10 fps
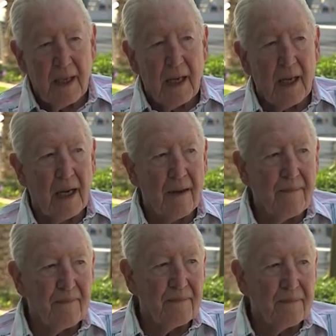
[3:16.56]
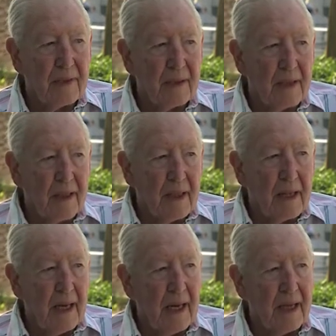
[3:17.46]
Um,
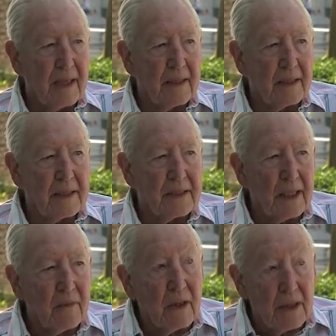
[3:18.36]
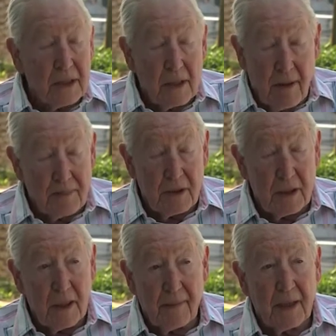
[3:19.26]
and the second one is corruption
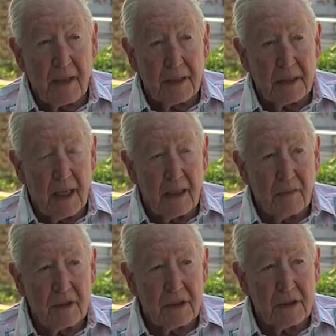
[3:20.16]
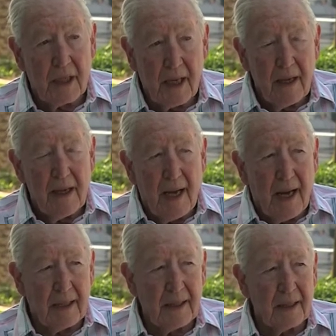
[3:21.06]
in Afghanistan, which
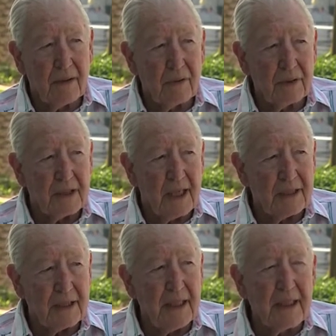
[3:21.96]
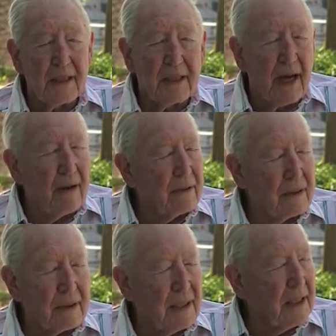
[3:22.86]
I think you could say is eaten out,
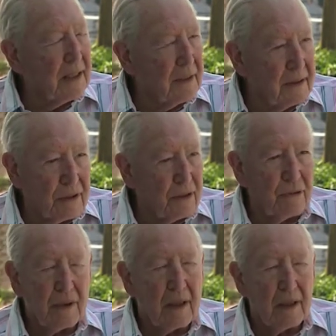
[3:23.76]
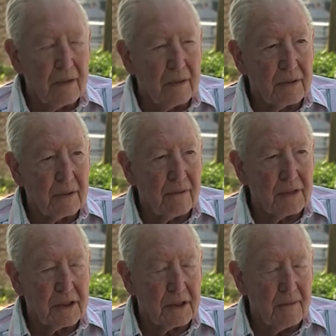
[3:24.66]
eaten through the whole sort of
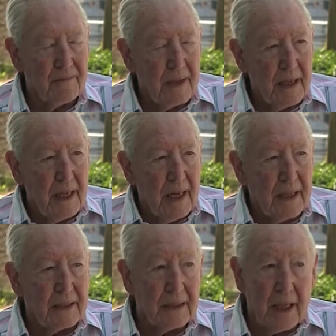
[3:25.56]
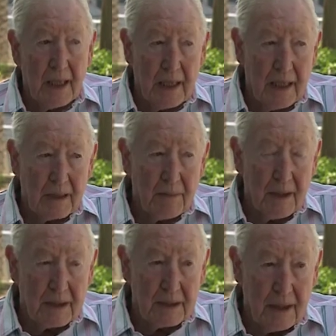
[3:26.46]
system. And thirdly is
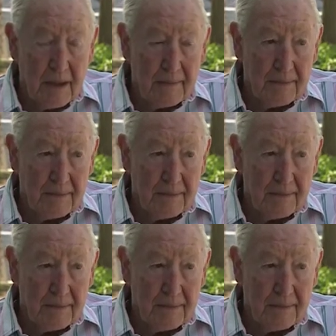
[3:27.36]
Pakistan.